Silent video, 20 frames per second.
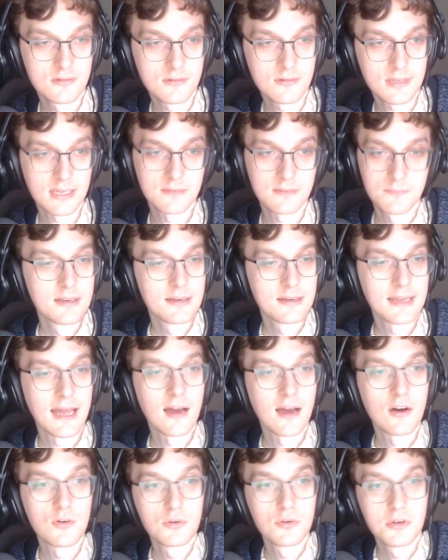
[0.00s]
Yeah.
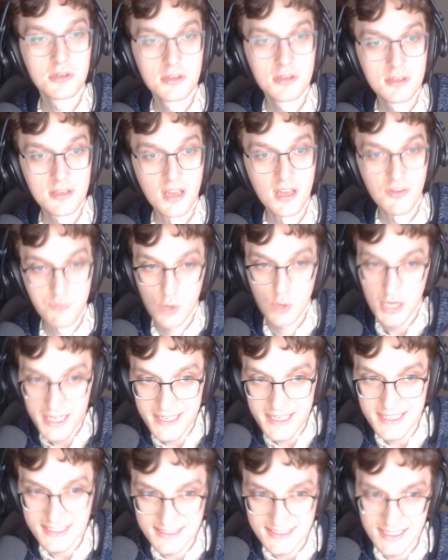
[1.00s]
Now, if we're
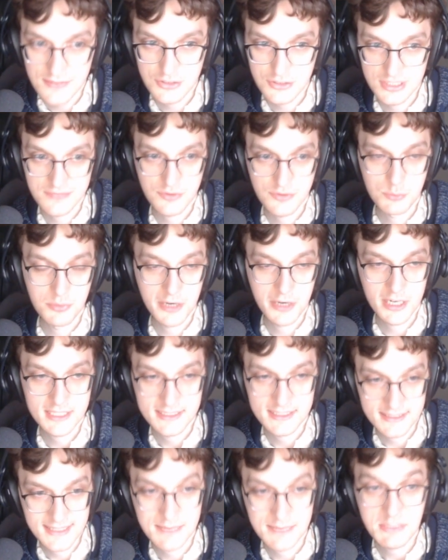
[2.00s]
hitting 7 different
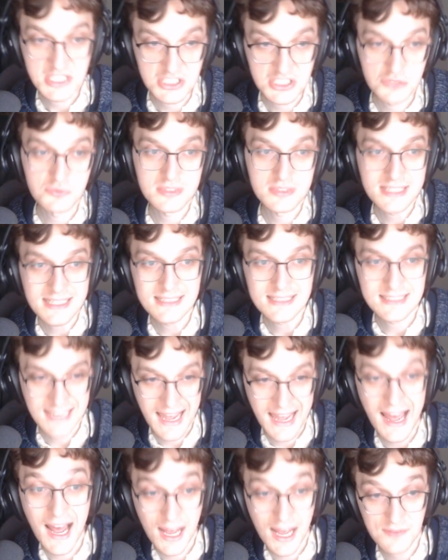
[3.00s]
boxes, that means you need to
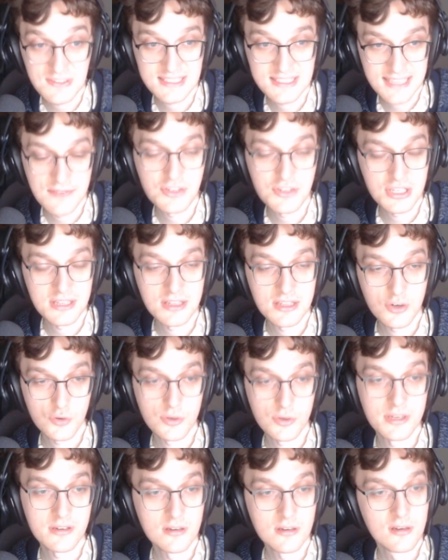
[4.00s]
have 7 in the
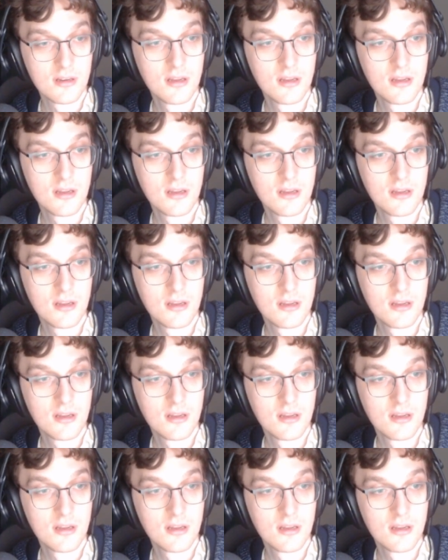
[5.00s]
grid.